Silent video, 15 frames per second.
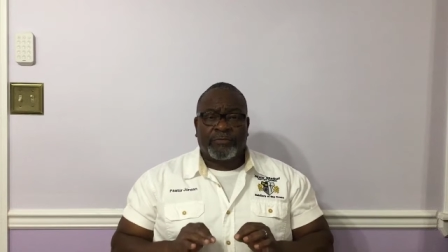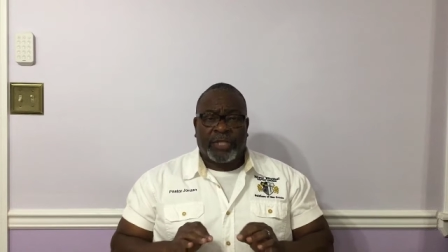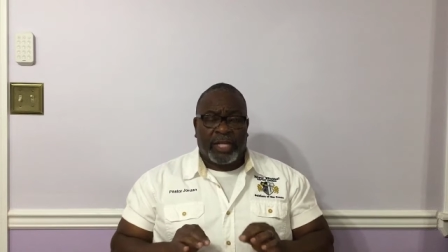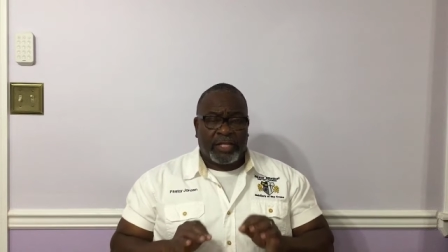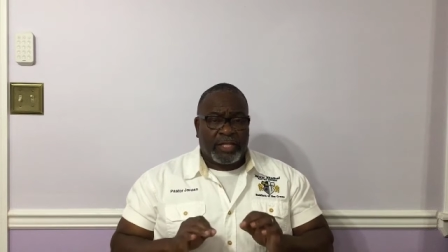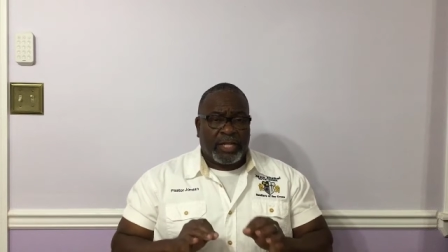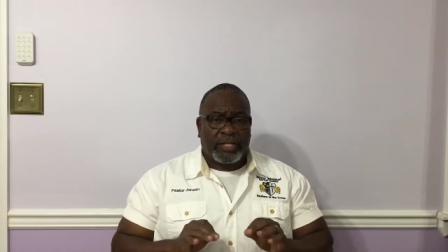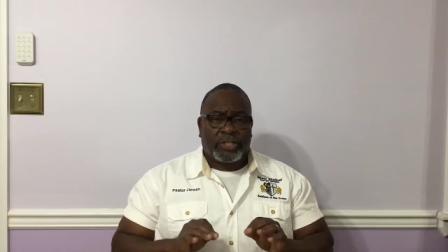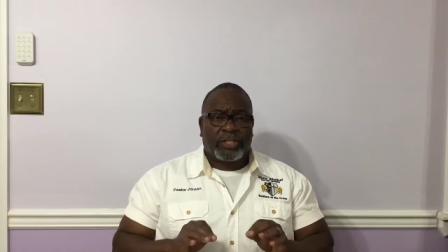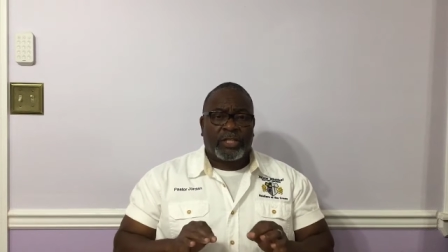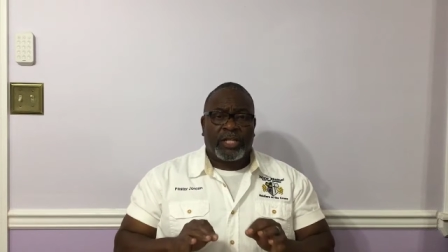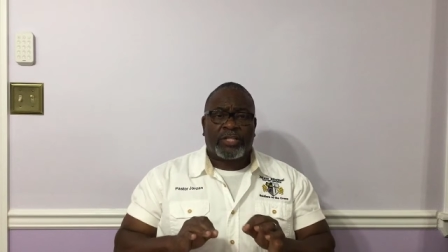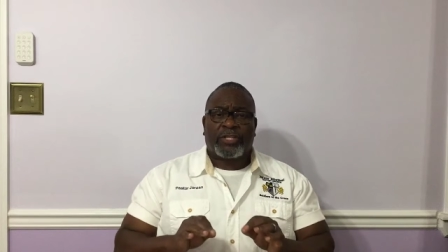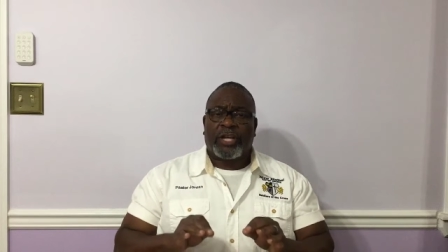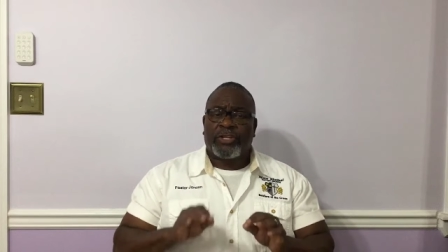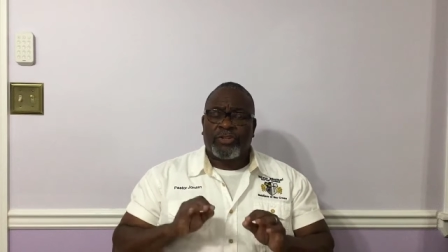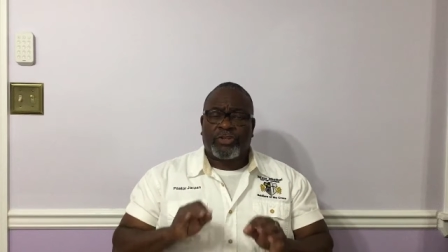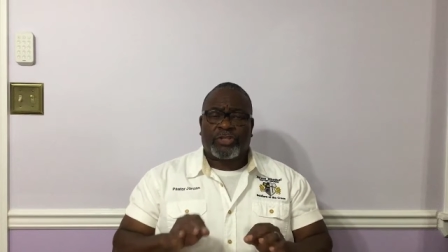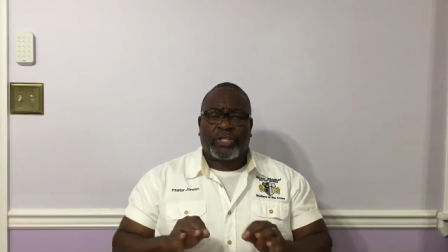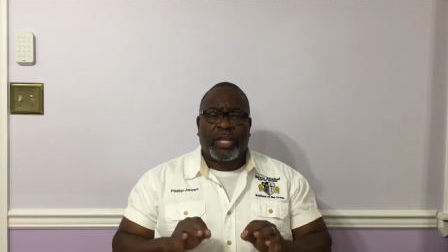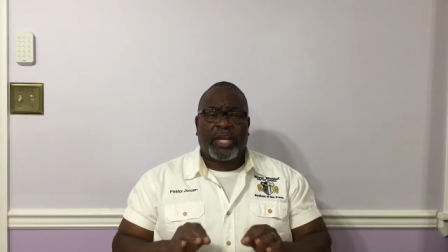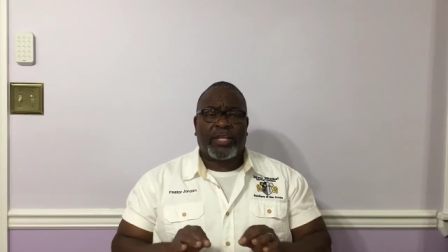that let's let's
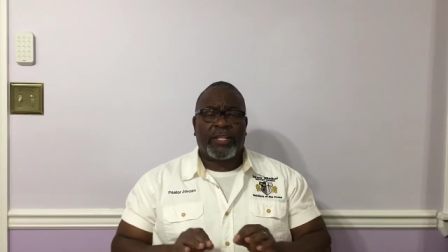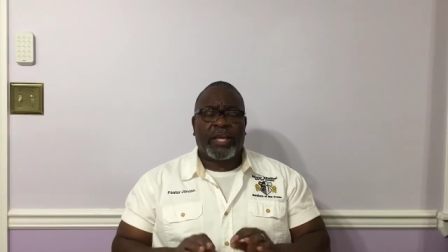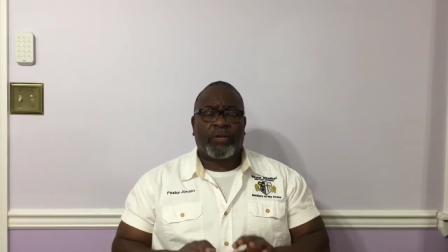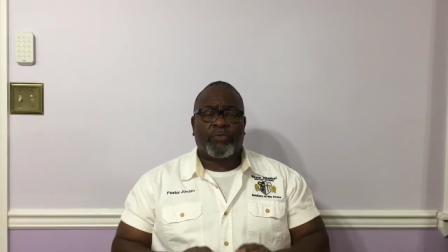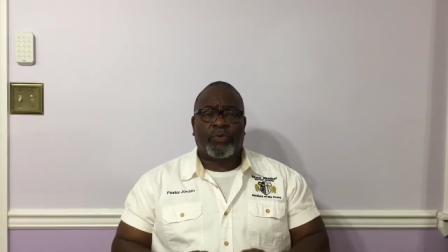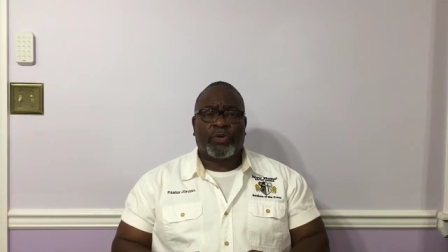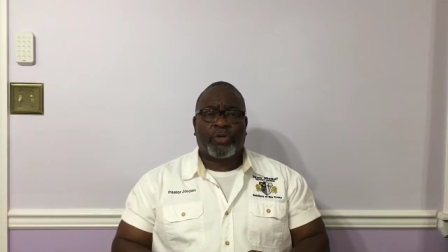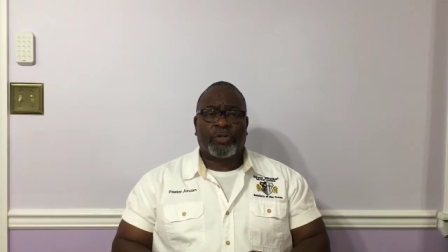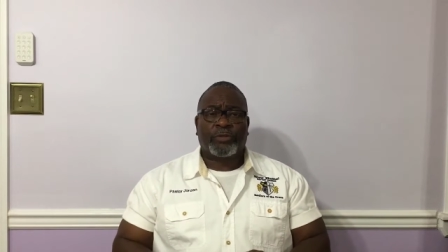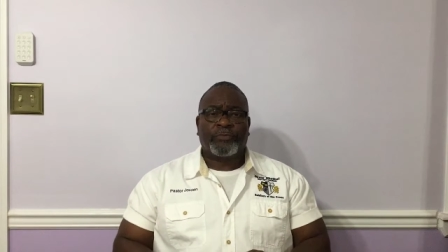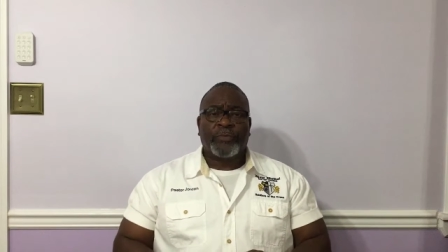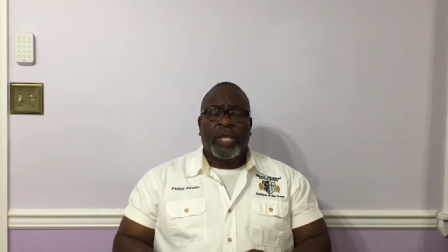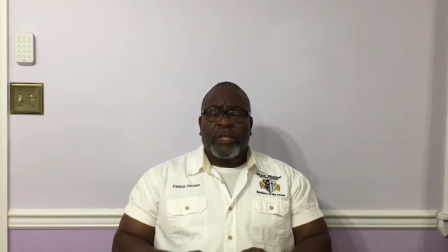understand that word.